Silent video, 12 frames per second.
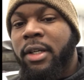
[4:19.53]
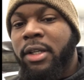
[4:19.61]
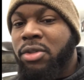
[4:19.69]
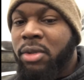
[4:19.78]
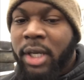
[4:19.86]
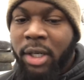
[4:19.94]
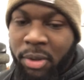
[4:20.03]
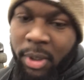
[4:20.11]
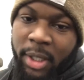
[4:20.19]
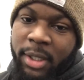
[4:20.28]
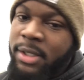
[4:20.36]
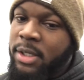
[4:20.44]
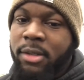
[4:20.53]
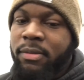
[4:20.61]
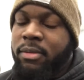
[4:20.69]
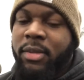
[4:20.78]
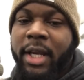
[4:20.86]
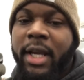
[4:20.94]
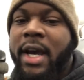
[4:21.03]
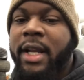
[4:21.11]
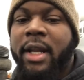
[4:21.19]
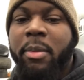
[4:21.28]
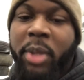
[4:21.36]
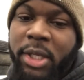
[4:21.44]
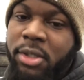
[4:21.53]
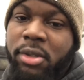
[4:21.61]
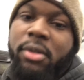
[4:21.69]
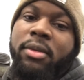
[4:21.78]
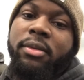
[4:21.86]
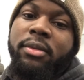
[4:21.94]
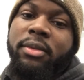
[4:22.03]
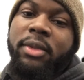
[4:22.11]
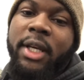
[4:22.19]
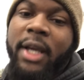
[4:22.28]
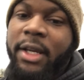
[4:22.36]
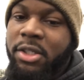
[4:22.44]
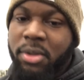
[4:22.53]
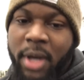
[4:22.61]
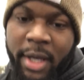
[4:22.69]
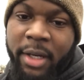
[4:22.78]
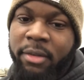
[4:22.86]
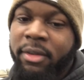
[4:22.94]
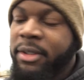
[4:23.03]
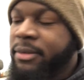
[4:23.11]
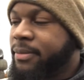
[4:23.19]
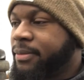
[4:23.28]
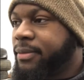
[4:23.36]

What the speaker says: that you got to quit because they beat you, they got you out of it.